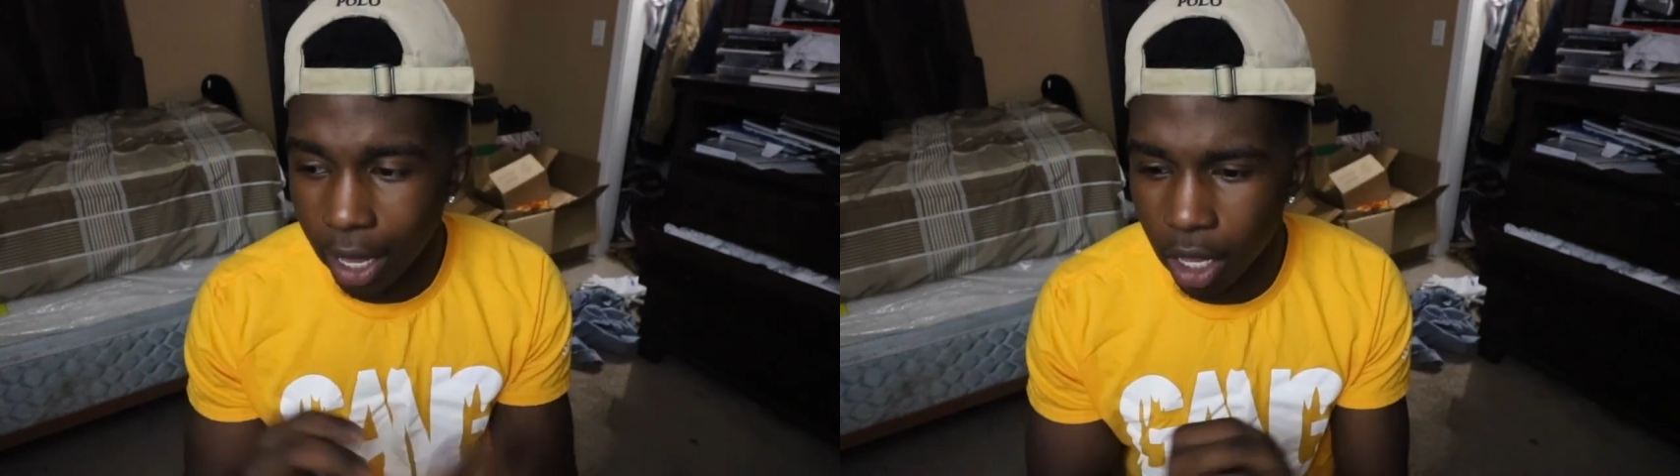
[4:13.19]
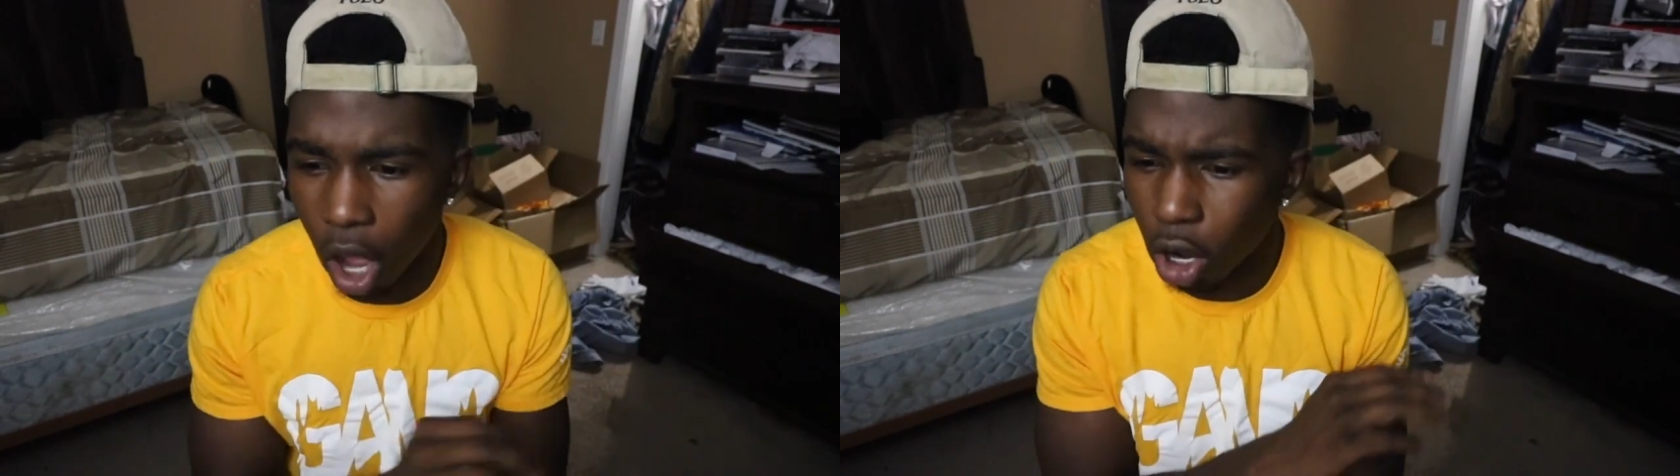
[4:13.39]

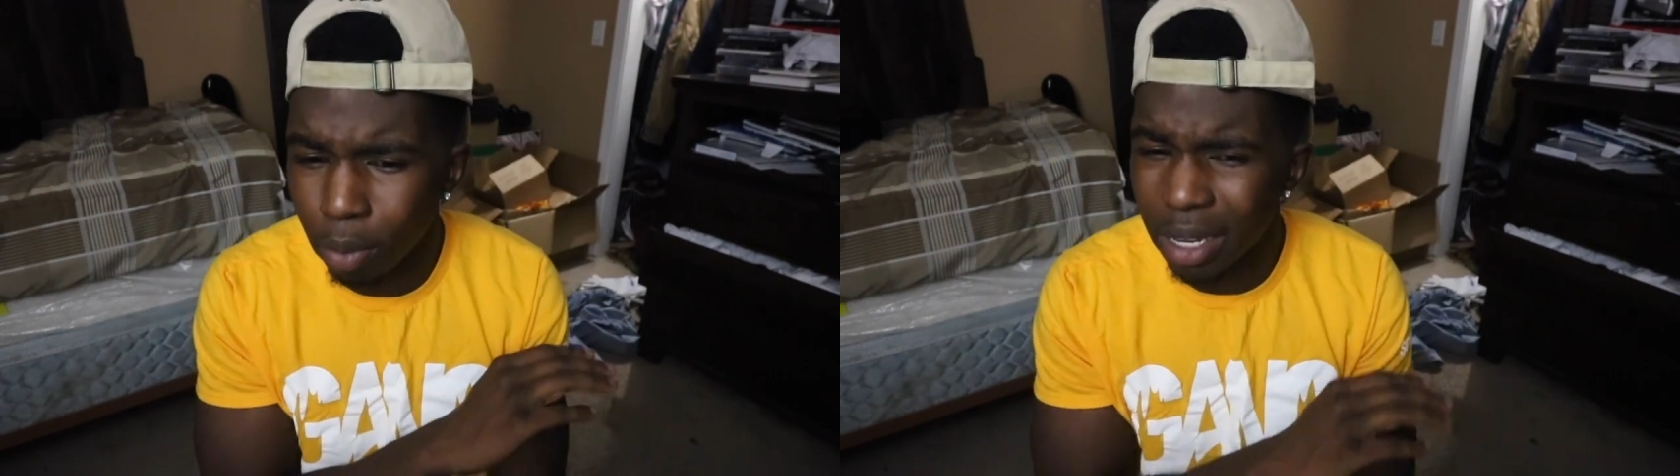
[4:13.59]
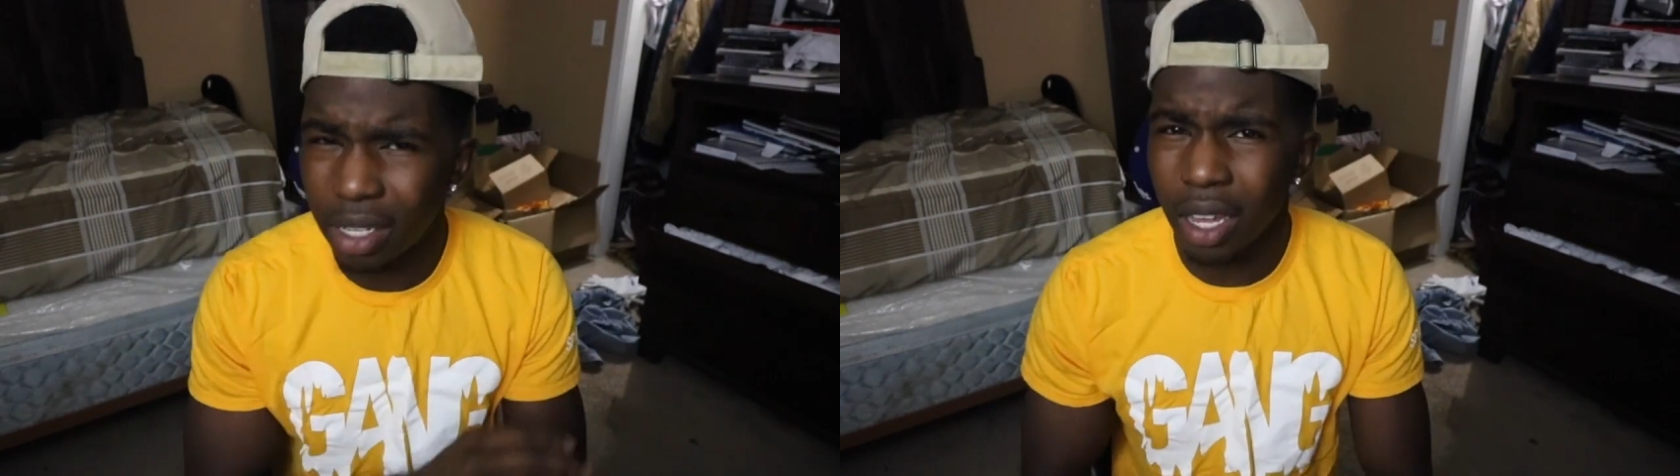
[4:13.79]
and y'all
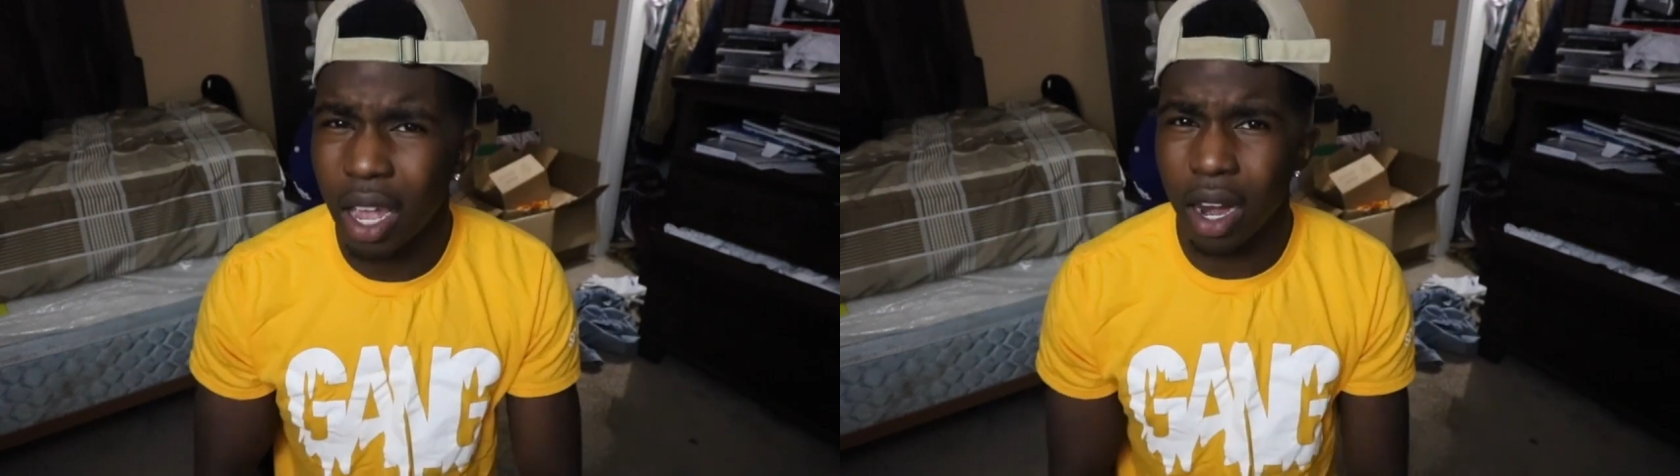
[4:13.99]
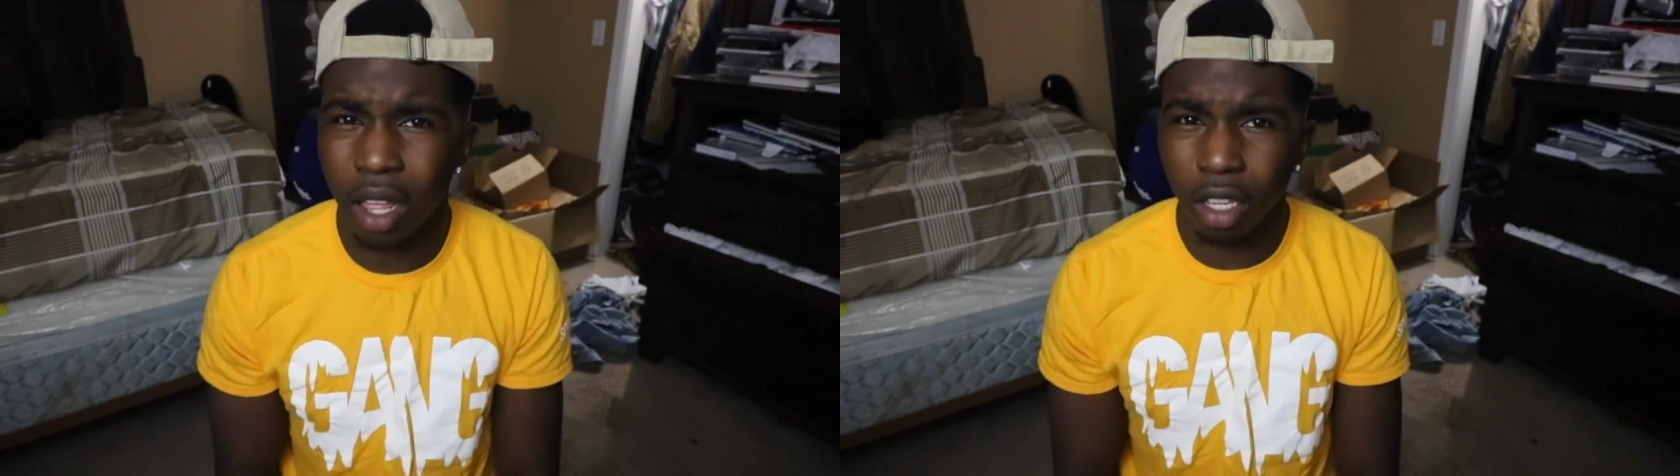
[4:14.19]
don't be
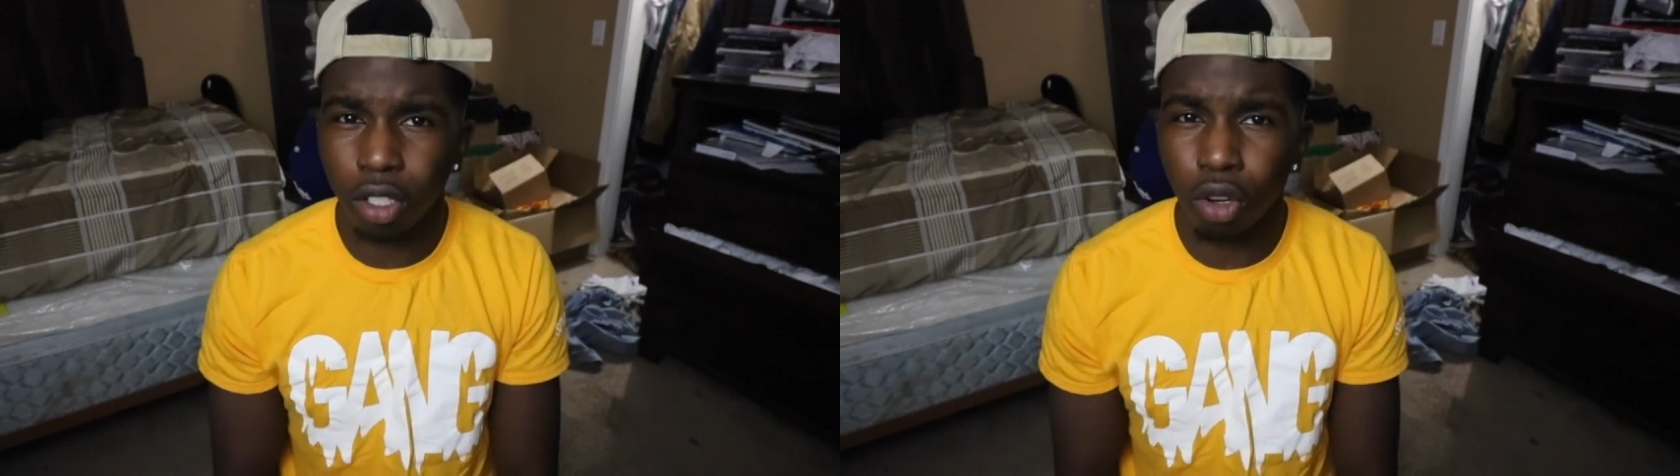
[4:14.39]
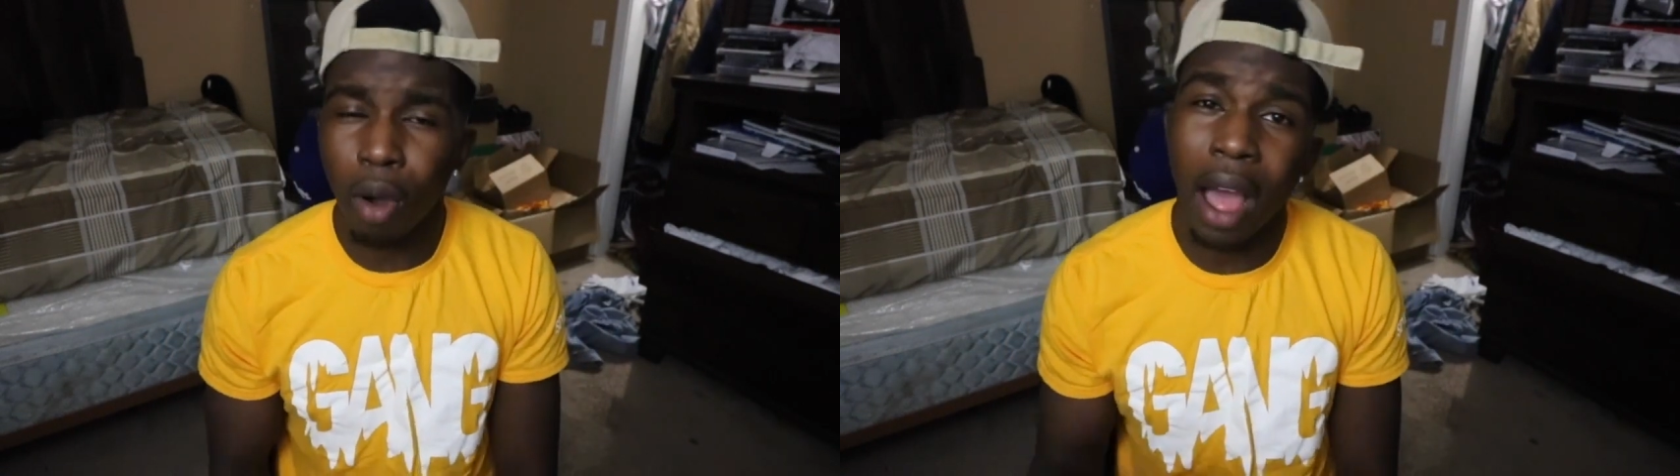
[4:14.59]
saying nothing
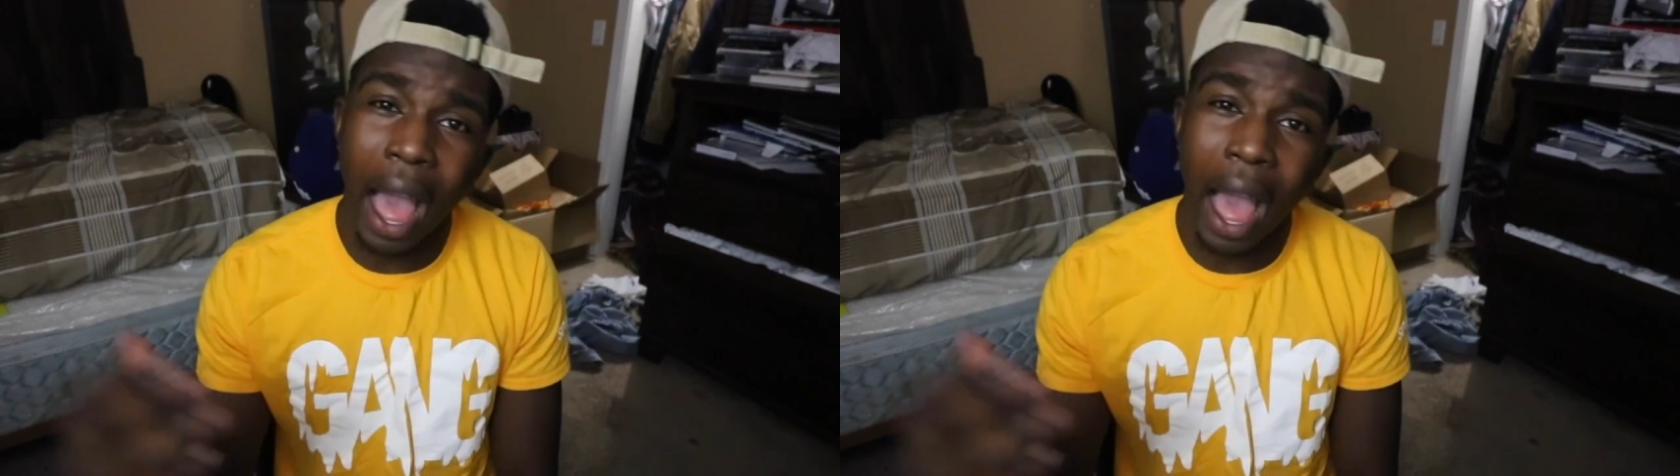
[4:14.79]
to them.